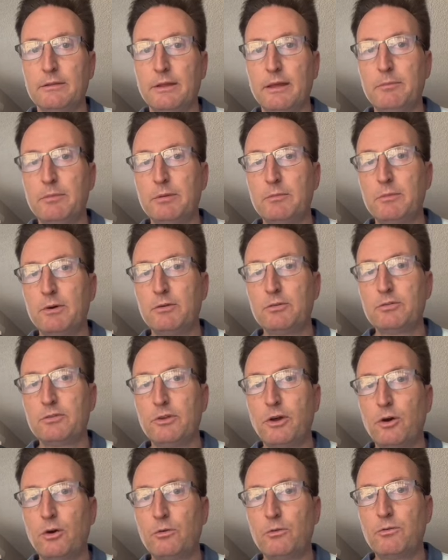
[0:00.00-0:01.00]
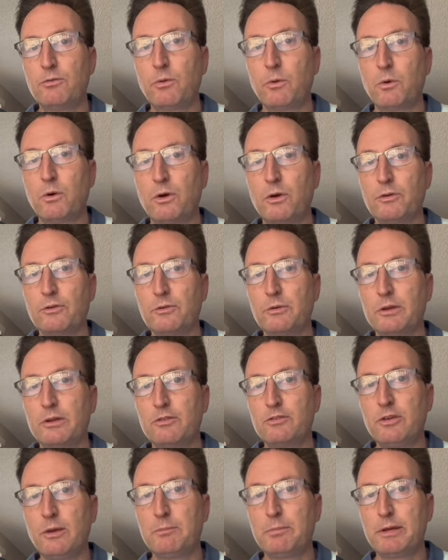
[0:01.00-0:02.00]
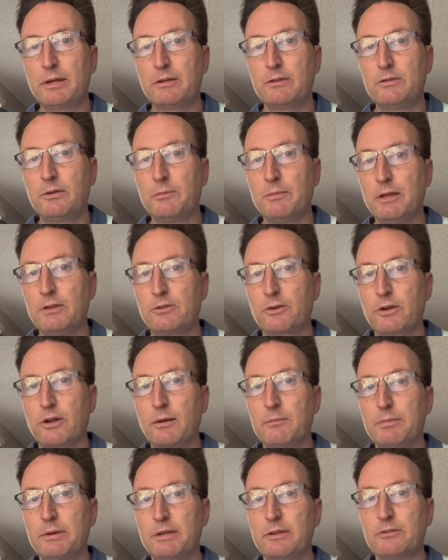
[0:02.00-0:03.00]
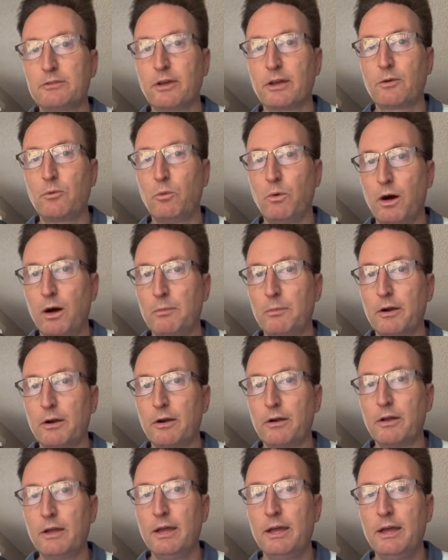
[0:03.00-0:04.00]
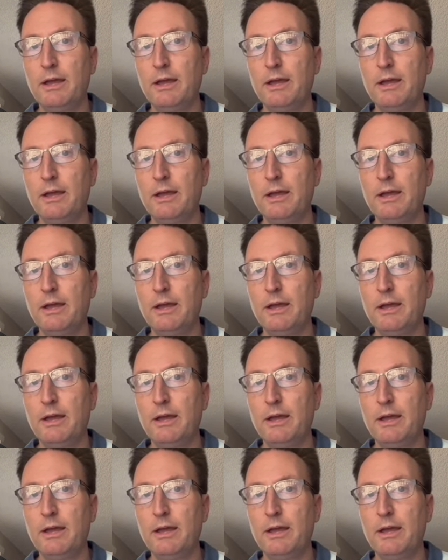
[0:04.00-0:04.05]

They've been most known for doing shipping to major companies like Walmart.